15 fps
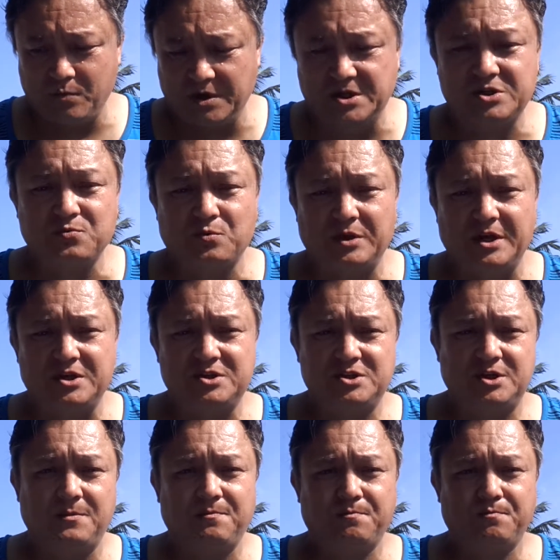business
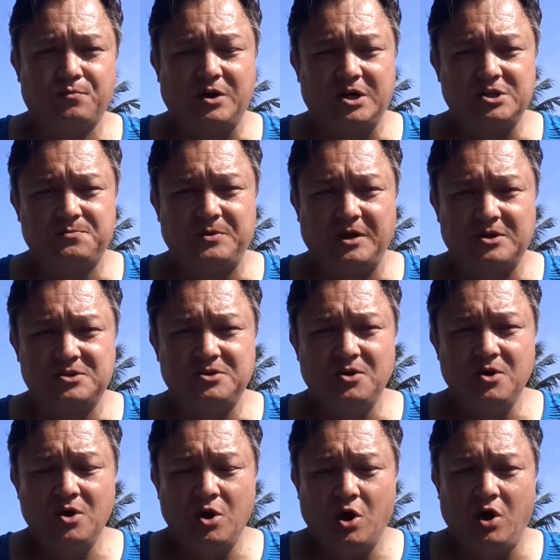relationship
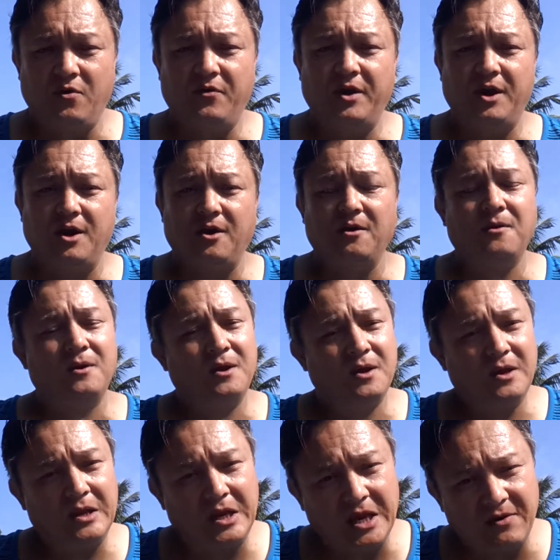prospects over here,
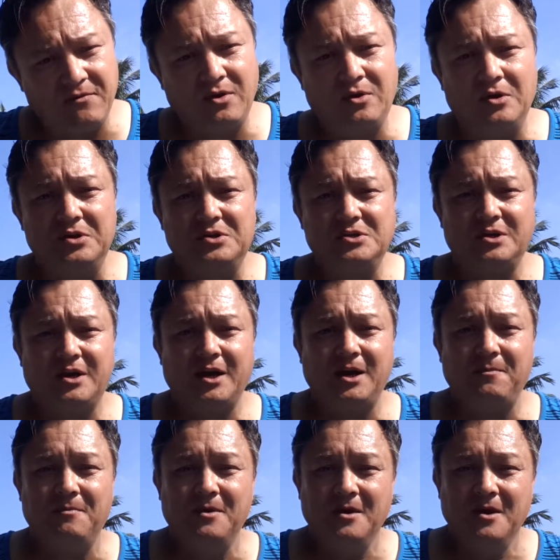give a good
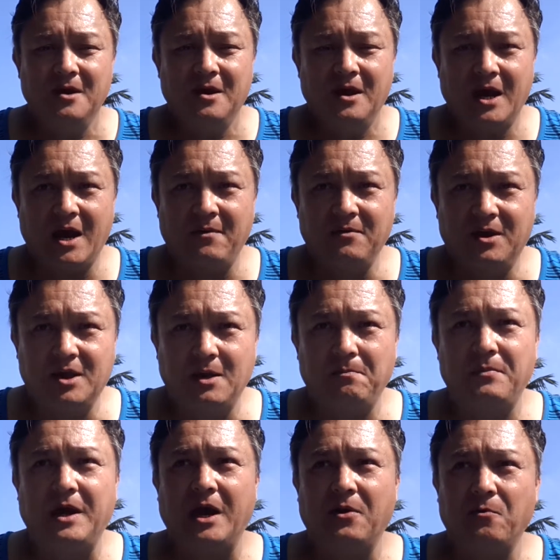time, have them
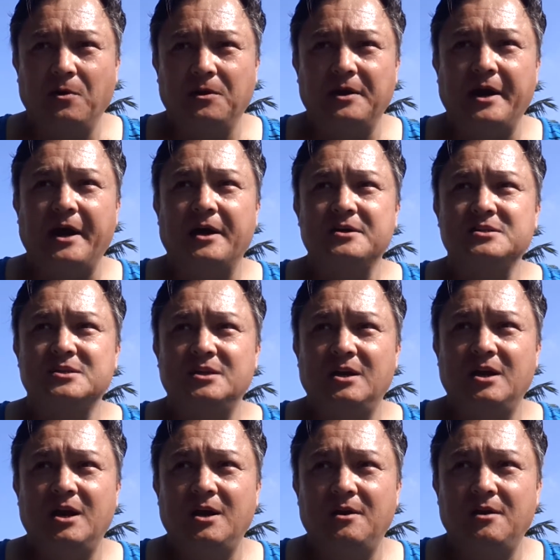kick back, relax,
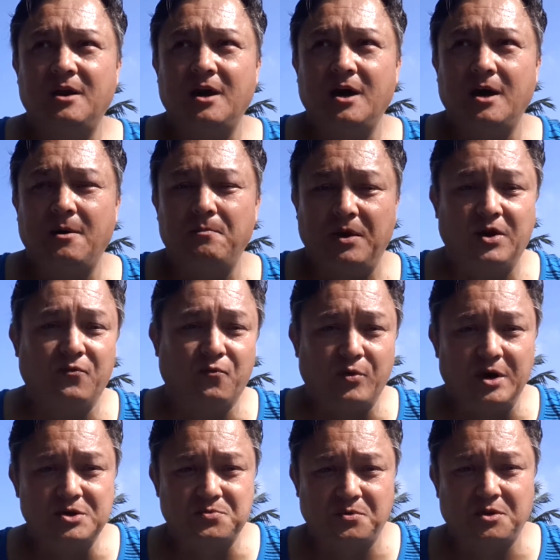and become
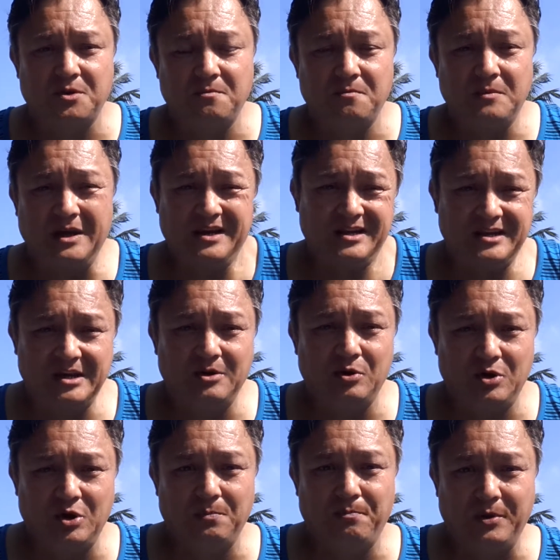friends with
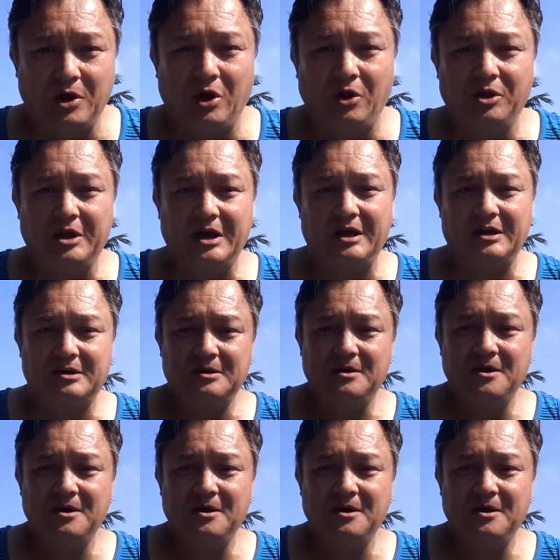them. You build that